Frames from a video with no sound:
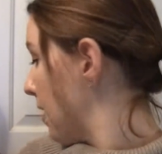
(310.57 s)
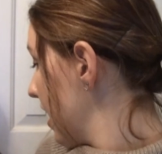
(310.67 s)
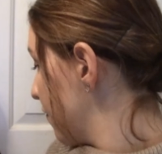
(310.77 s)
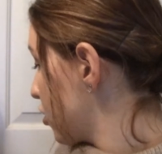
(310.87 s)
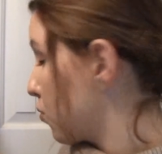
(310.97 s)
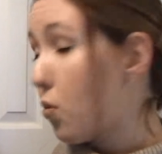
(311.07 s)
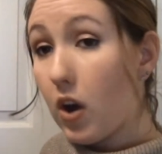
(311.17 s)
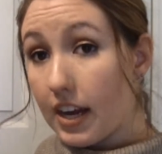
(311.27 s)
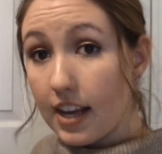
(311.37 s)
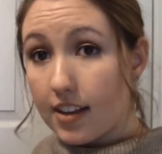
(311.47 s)
but if you're
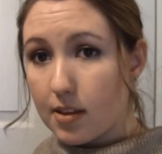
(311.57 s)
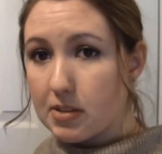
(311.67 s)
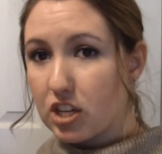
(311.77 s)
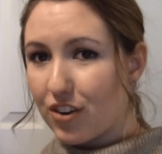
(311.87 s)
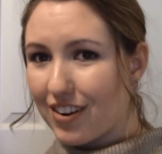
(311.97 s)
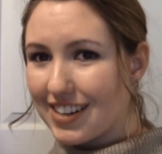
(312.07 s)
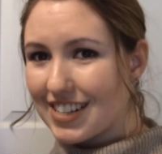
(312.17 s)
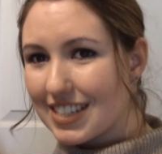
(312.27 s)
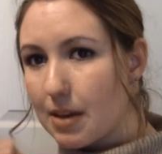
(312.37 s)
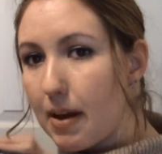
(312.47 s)
wanting, let me turn around
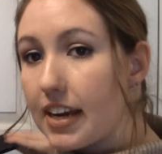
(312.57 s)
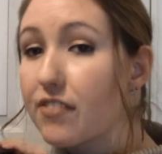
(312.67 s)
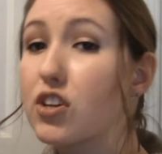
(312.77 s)
and just get mine.